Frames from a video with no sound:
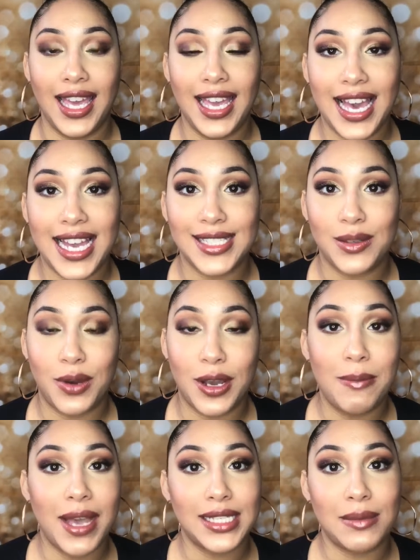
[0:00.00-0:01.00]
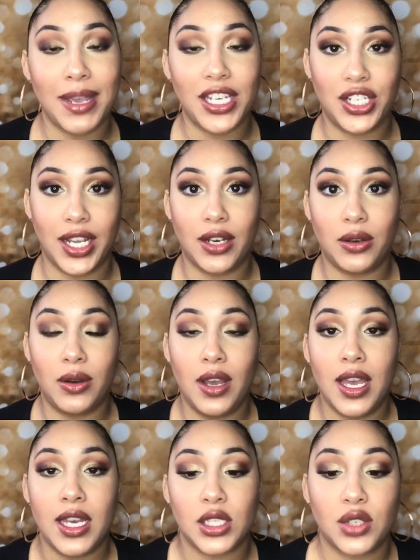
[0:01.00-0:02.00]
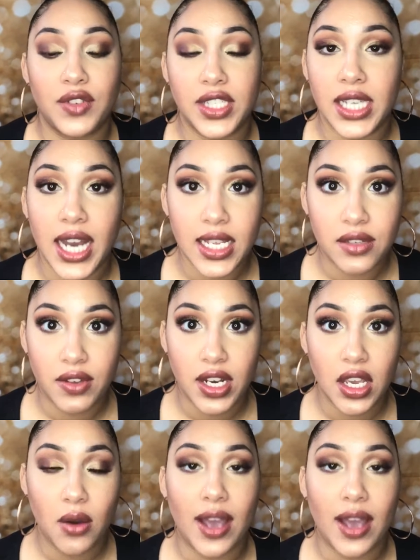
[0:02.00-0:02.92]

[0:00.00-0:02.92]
Hey guys, and welcome back to my channel. So for today's video,